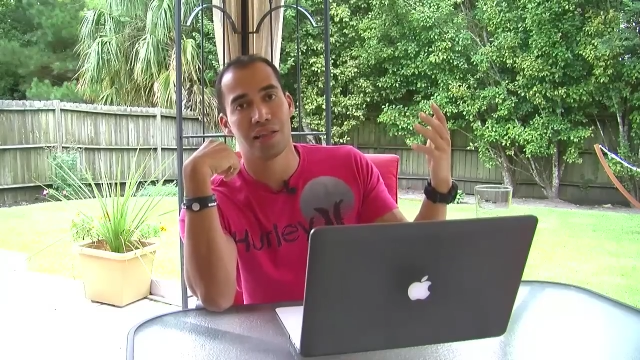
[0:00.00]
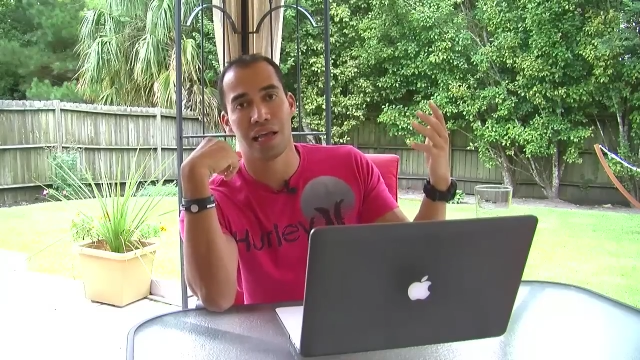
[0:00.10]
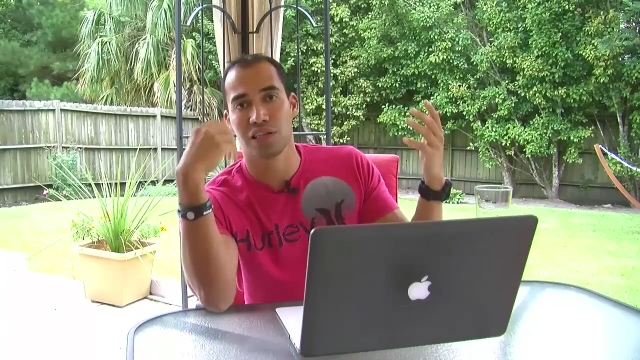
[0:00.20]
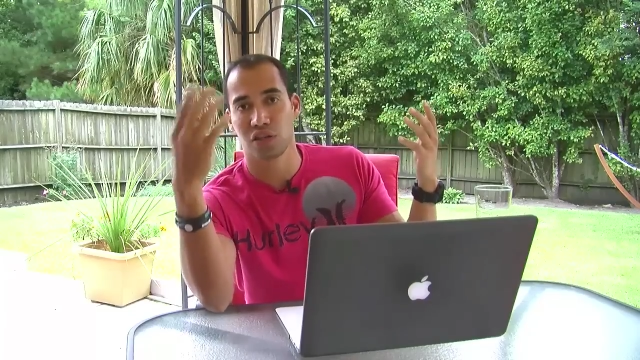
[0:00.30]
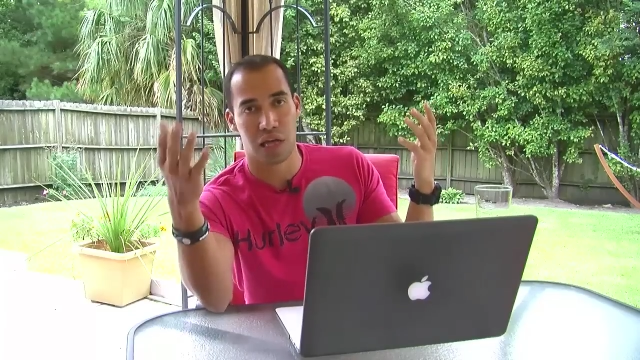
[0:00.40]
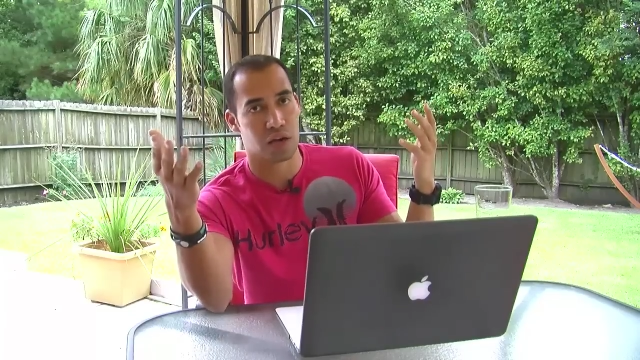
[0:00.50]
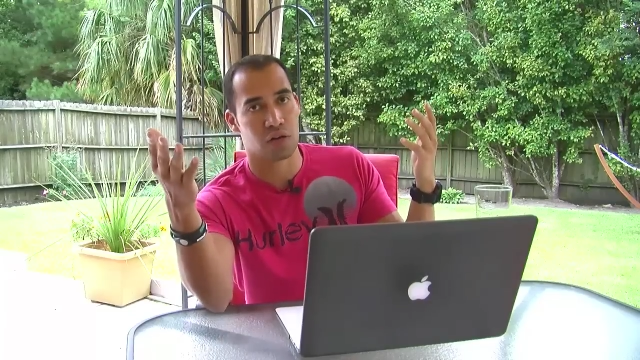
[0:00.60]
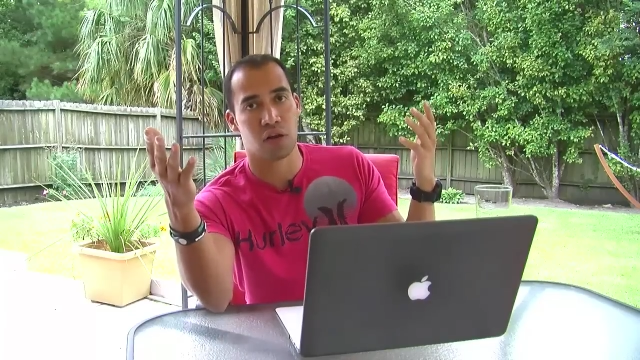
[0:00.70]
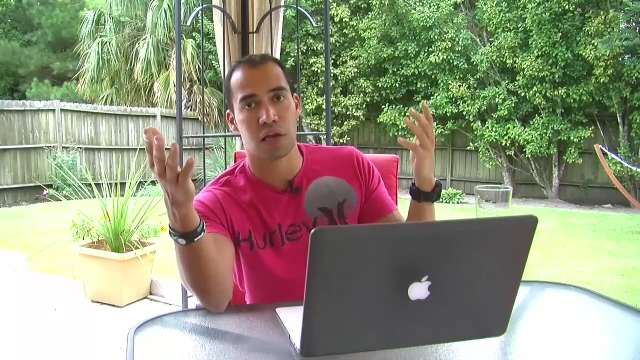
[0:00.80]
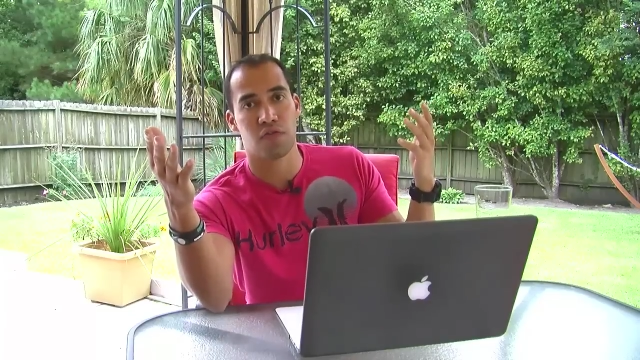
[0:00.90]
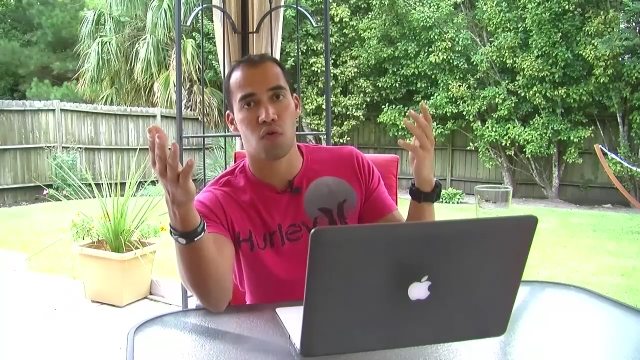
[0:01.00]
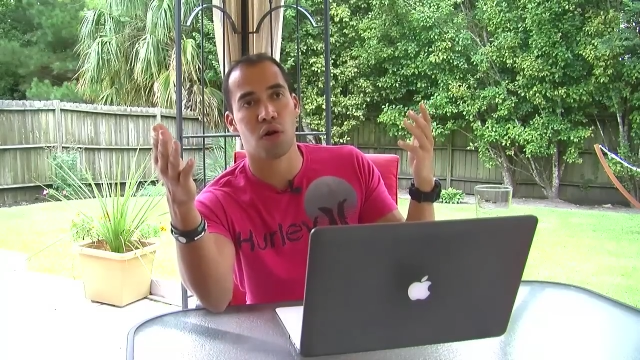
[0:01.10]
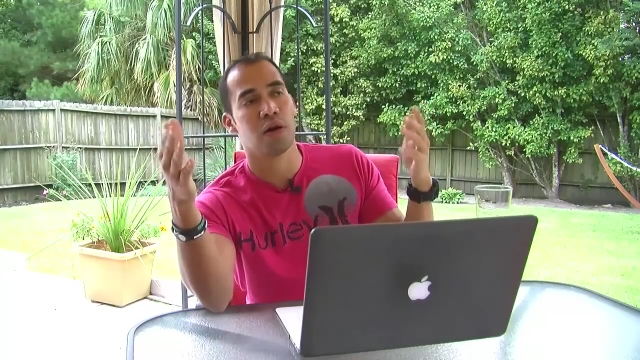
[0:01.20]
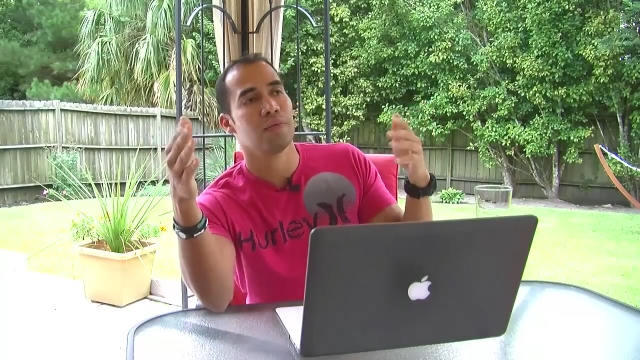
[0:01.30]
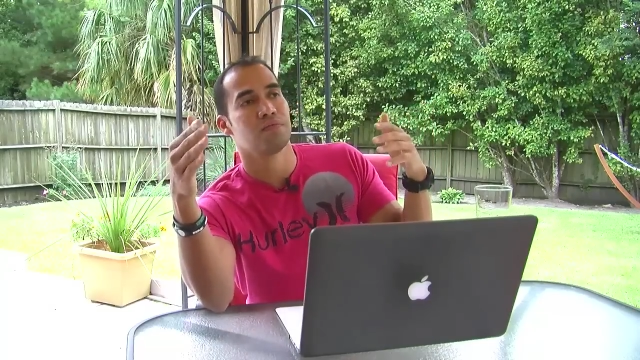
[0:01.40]
the answer that you're looking
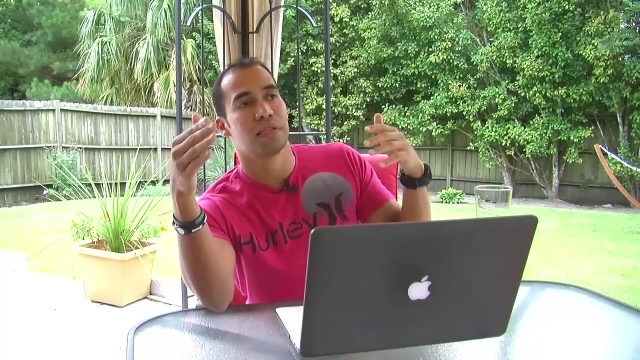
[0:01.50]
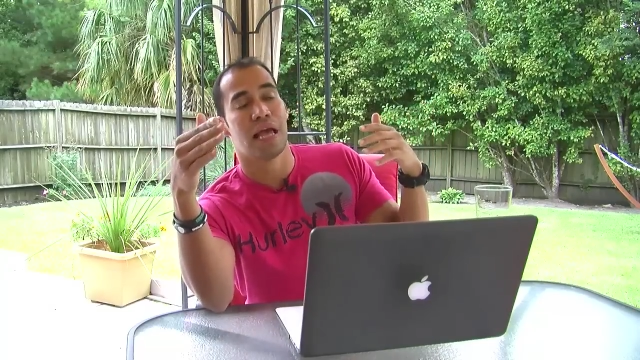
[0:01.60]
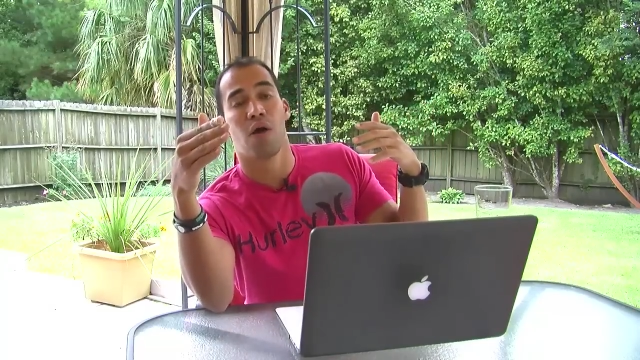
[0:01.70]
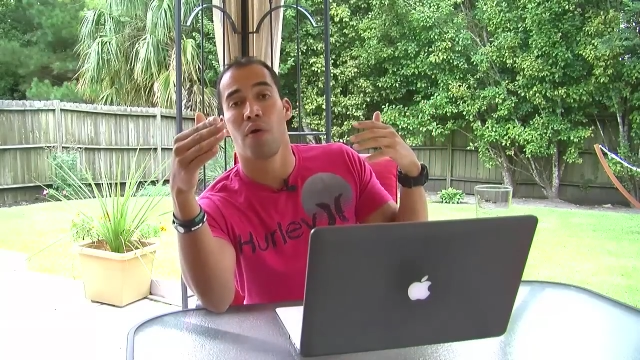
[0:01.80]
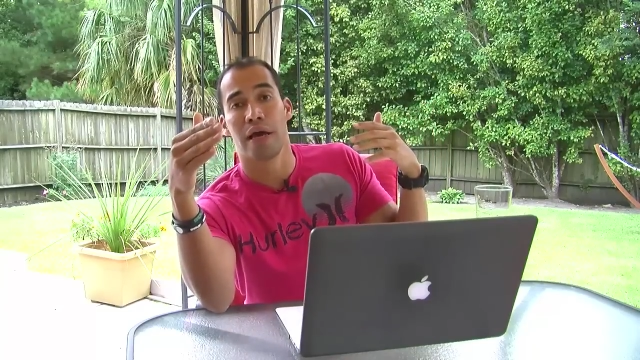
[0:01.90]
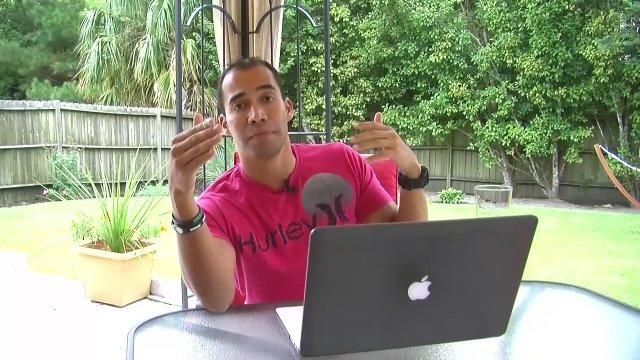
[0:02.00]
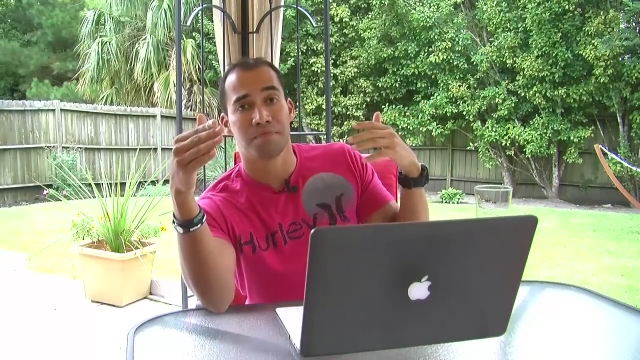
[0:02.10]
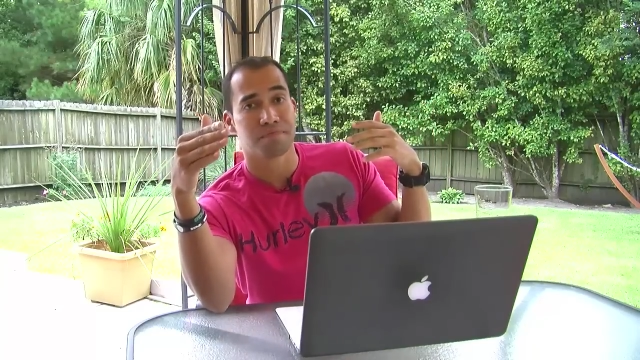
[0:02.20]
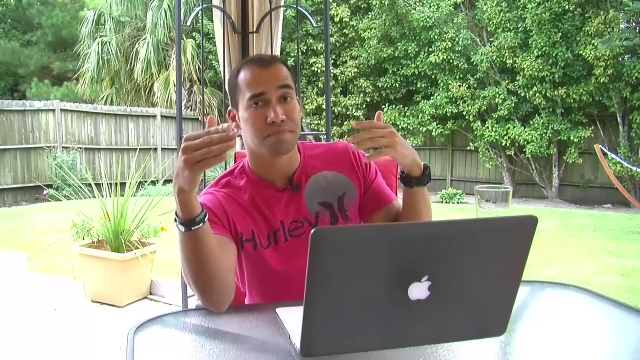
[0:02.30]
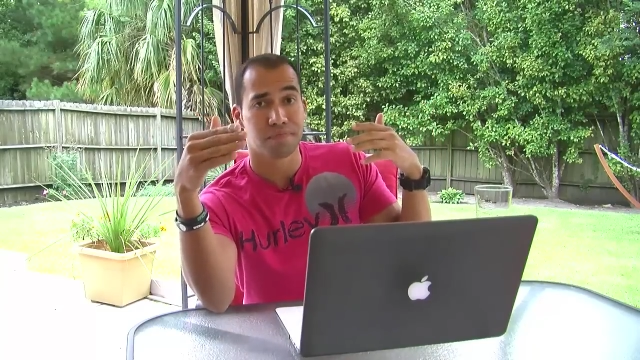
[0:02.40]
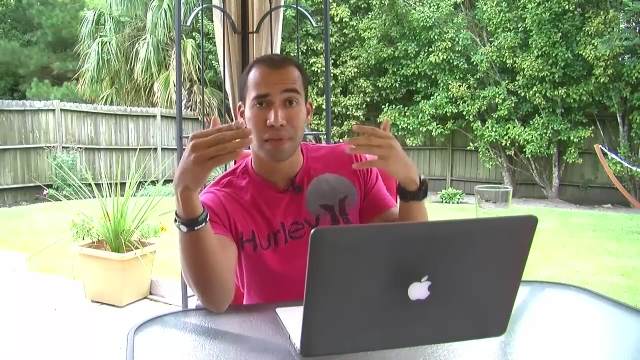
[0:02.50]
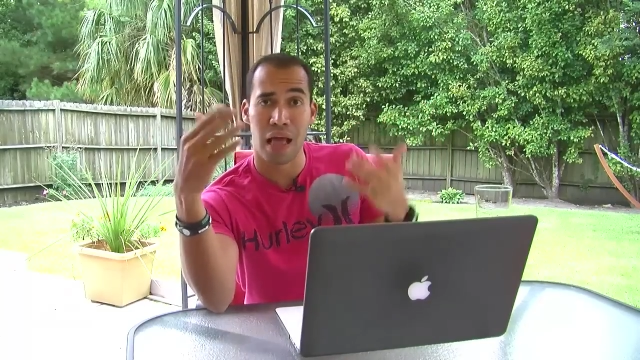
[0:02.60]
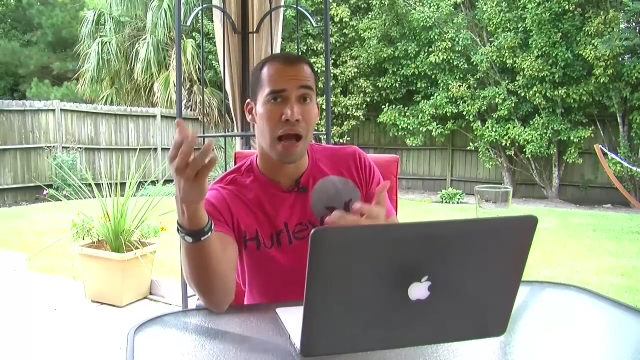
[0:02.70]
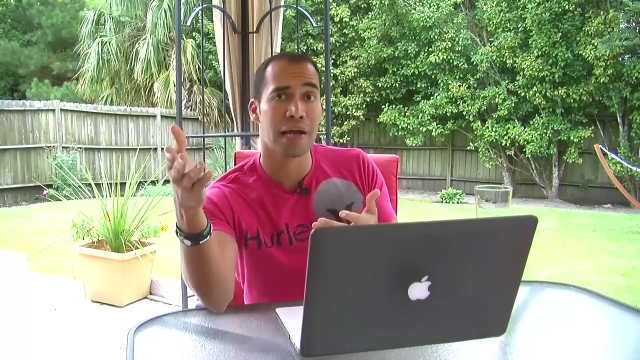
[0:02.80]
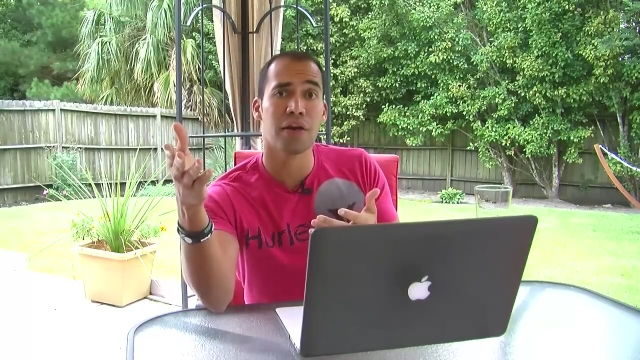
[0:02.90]
for, and that way
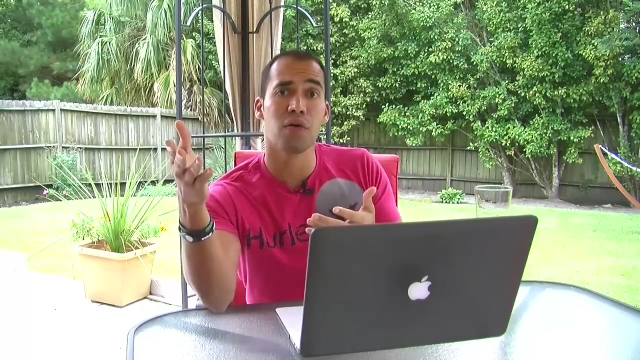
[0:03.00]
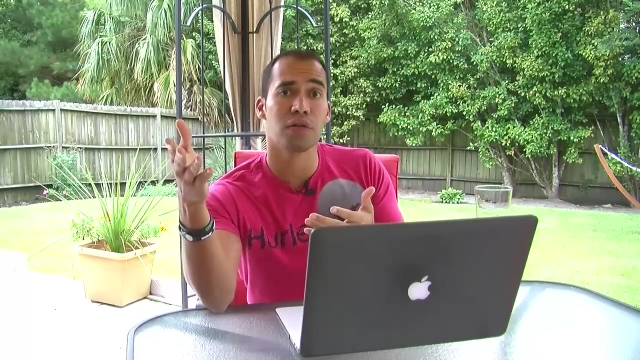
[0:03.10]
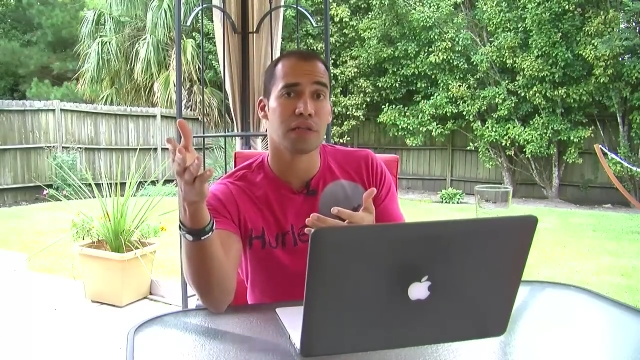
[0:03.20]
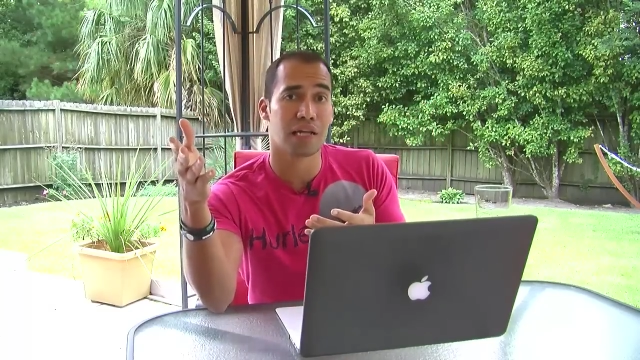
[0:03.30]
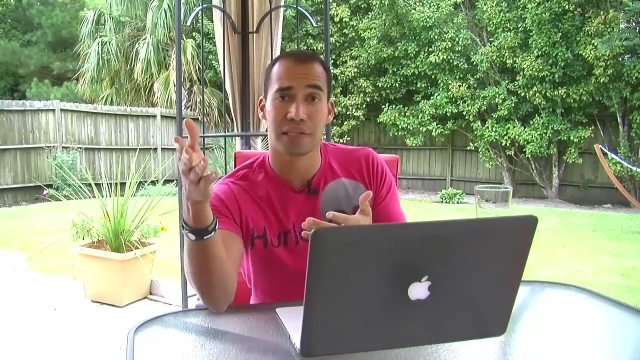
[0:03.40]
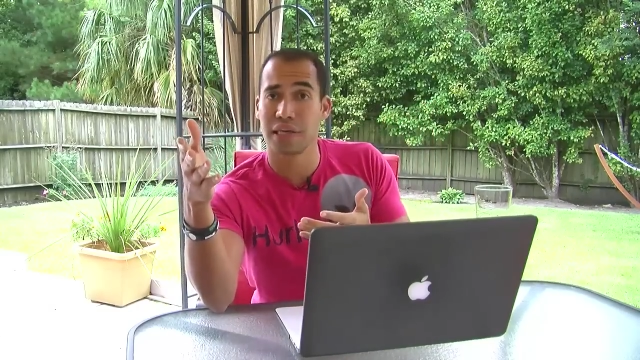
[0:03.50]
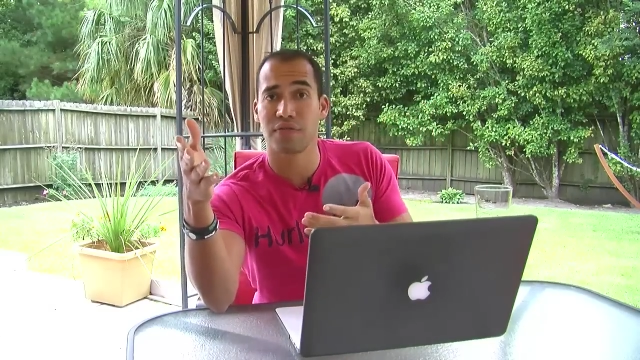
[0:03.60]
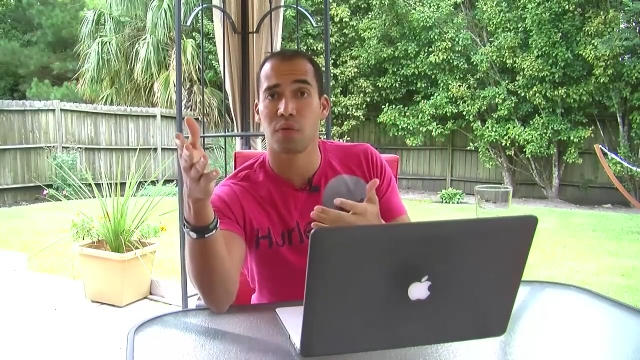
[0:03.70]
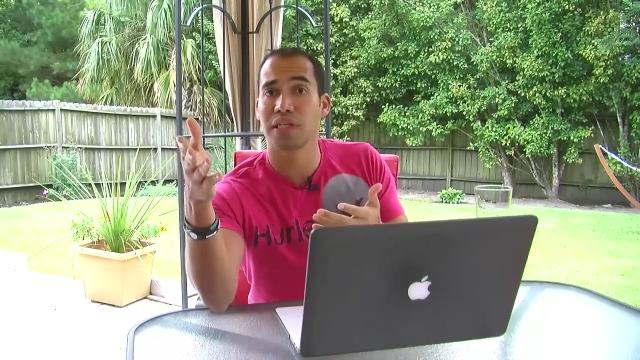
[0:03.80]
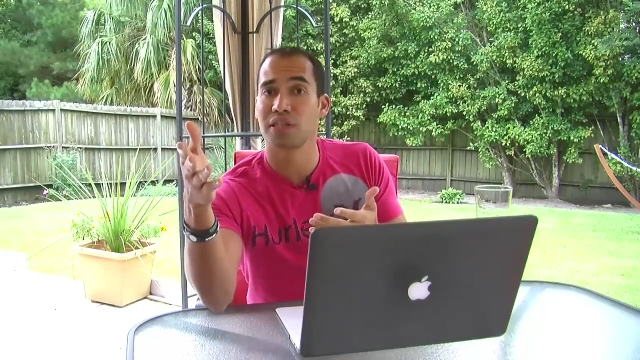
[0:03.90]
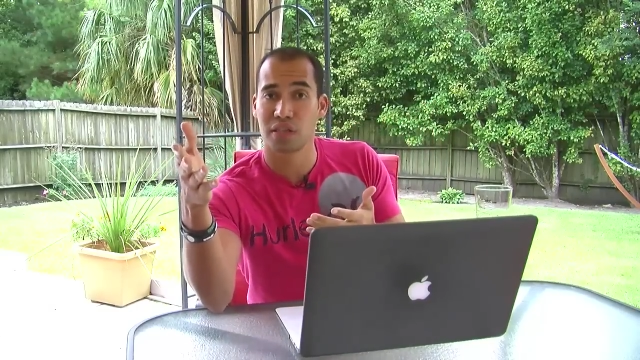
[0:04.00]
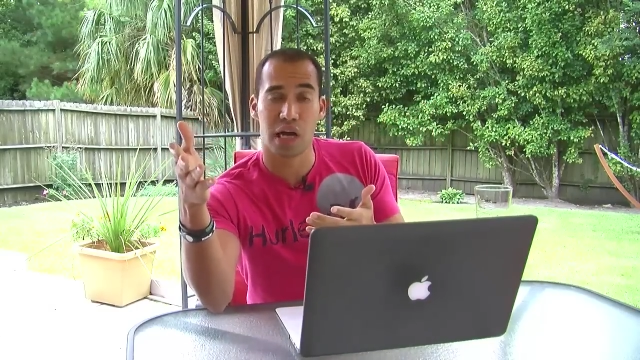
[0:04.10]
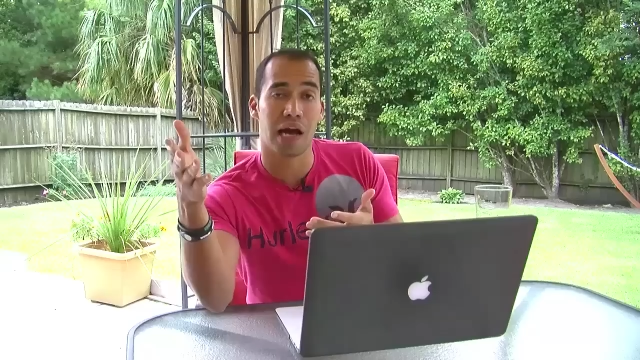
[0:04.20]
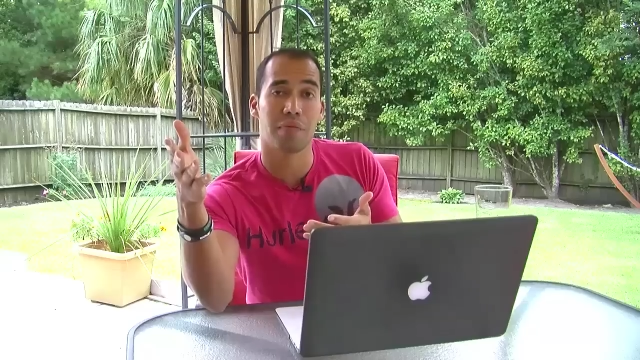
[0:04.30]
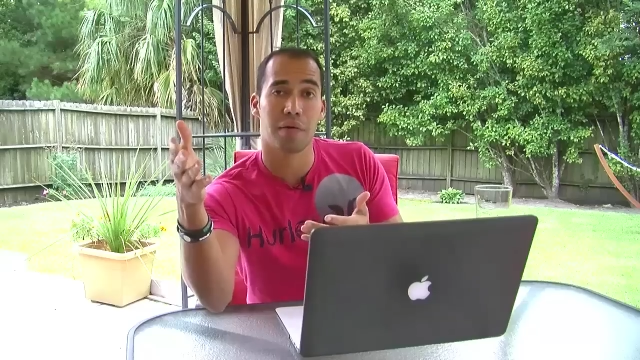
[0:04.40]
I know not to even waste your time.